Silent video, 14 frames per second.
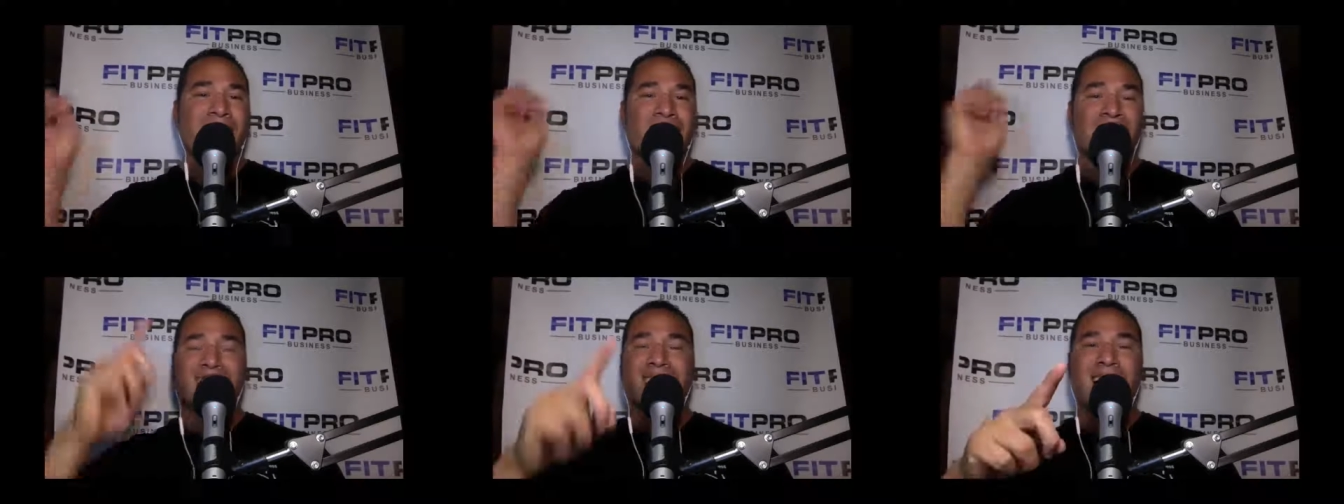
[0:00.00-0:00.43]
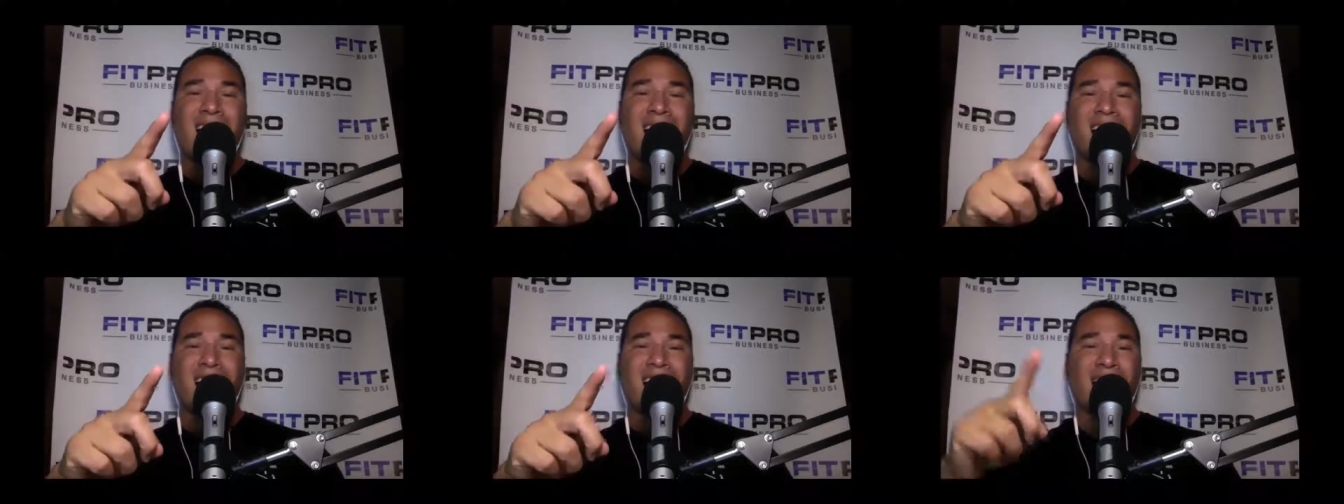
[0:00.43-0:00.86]
Thanks a
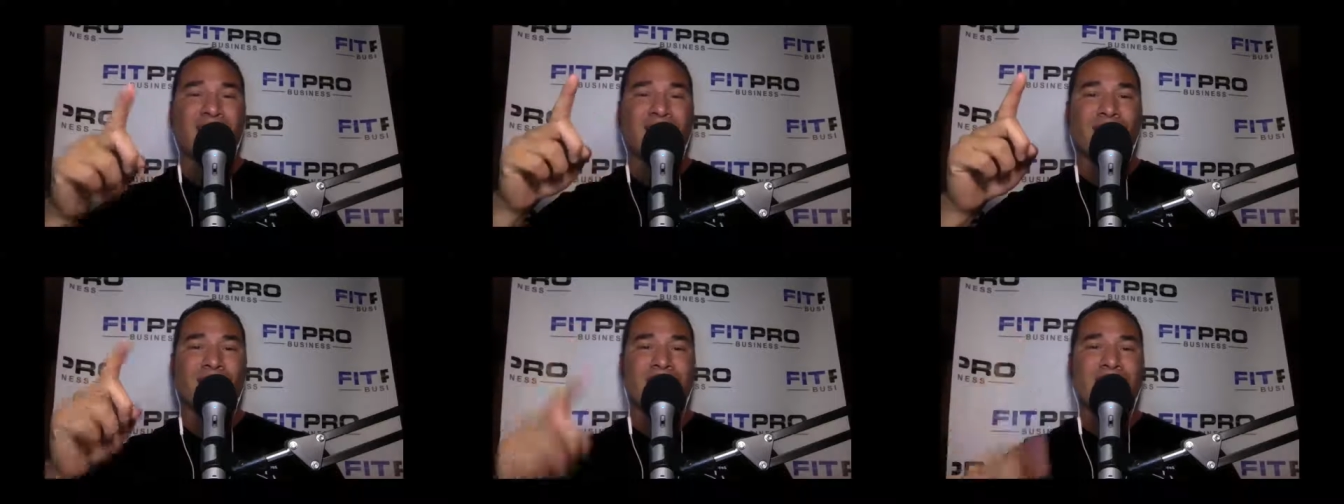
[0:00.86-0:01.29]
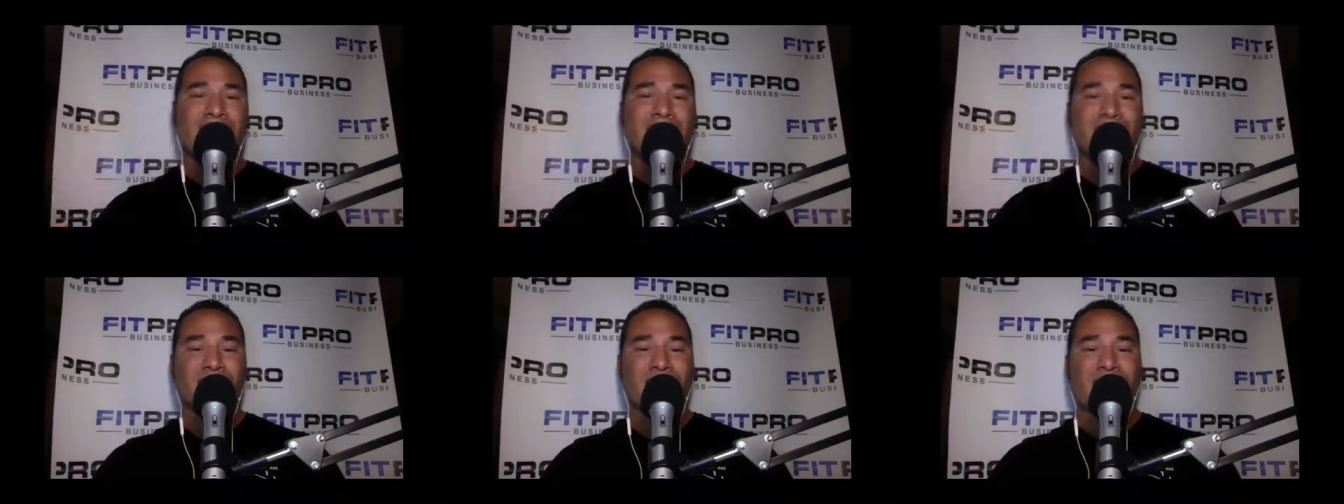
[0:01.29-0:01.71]
lot, and I'll talk to you guys
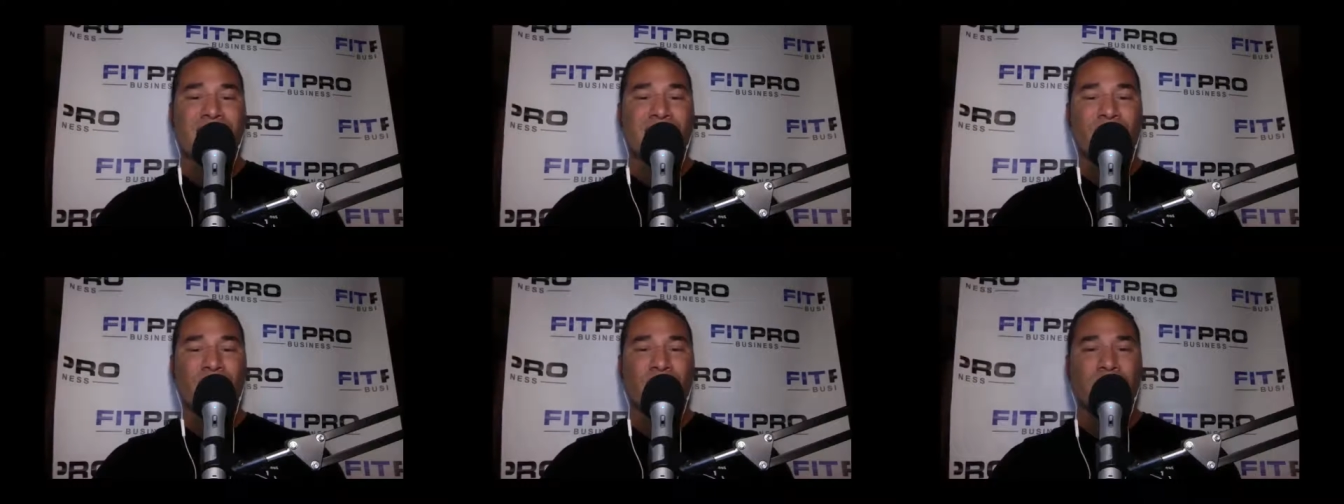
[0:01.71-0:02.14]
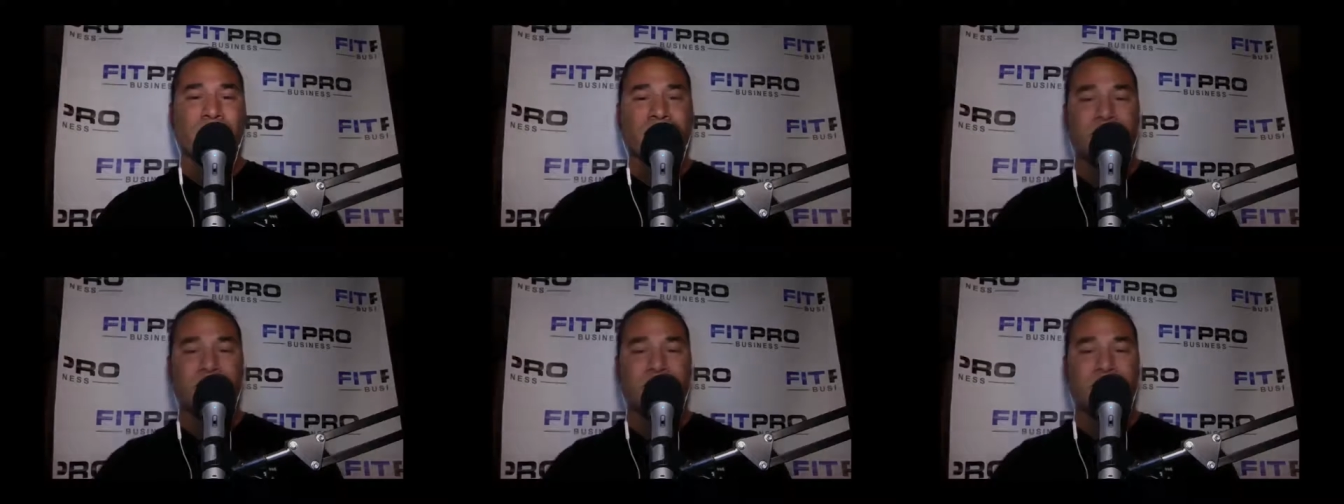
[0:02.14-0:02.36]
soon. Have a good one.